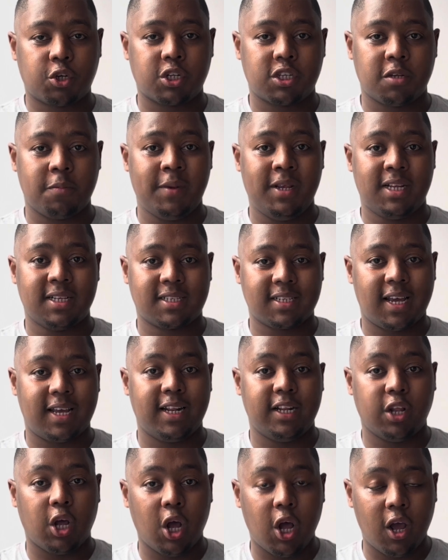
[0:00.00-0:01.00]
to be
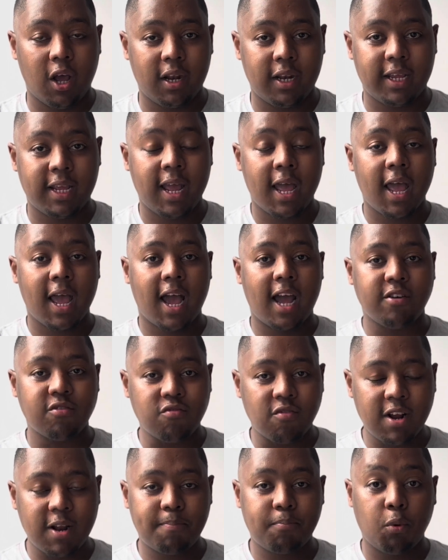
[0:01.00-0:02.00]
decided early, and
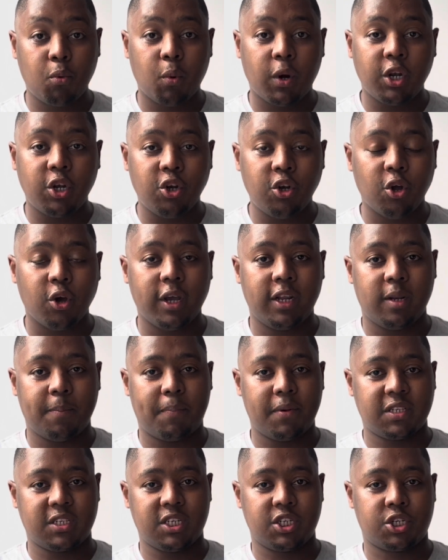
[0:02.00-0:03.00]
Red Bull were not in a
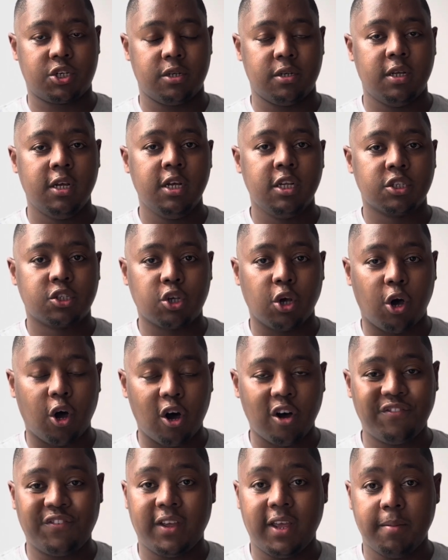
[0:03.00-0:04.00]
position to
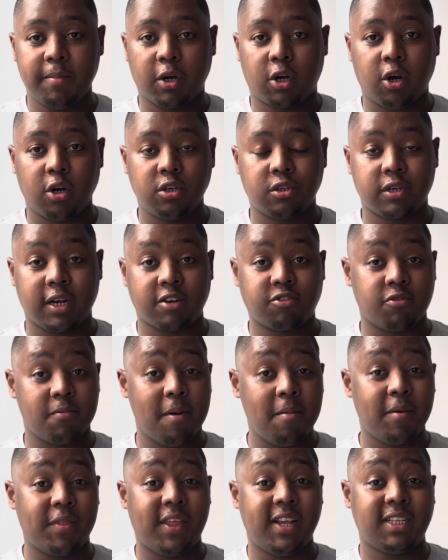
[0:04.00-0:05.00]
offer him a contract.
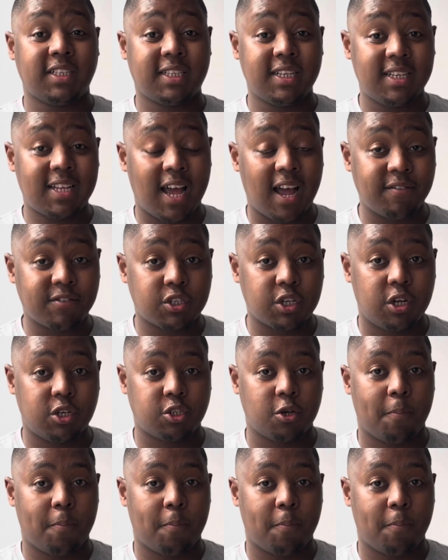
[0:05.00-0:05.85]
Remember, they did have Sergio